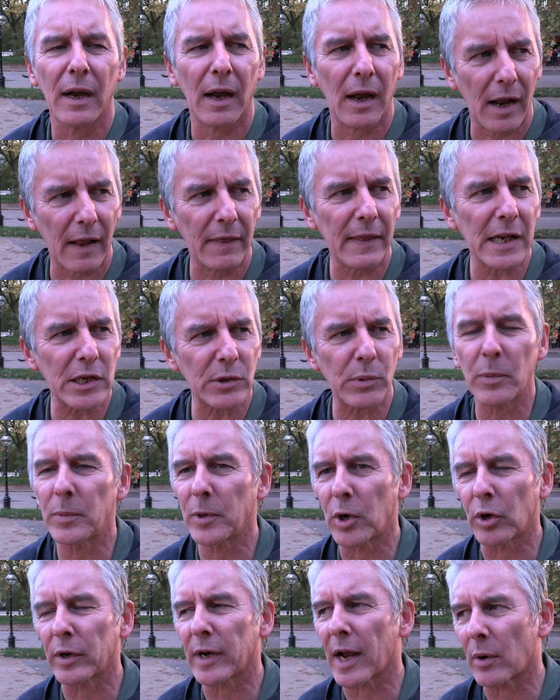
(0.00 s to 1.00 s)
and that's what
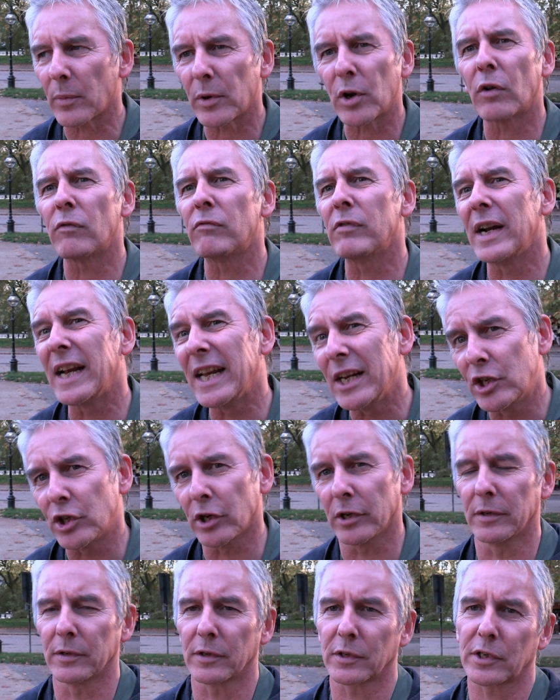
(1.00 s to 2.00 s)
we got now. We got
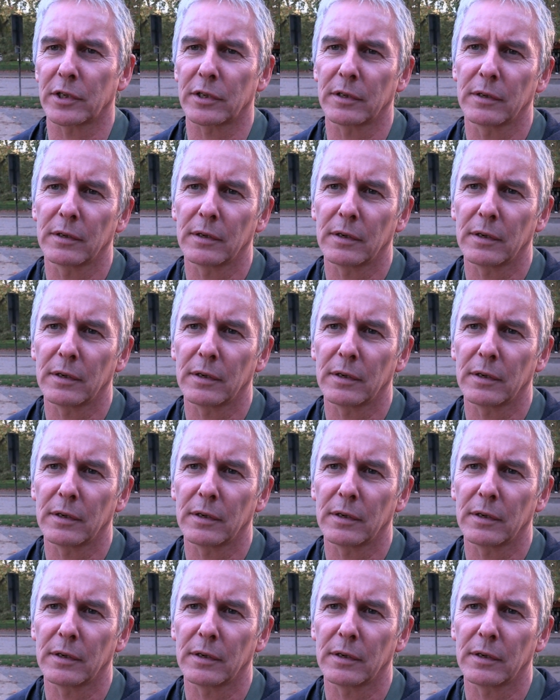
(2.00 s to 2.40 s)
religions.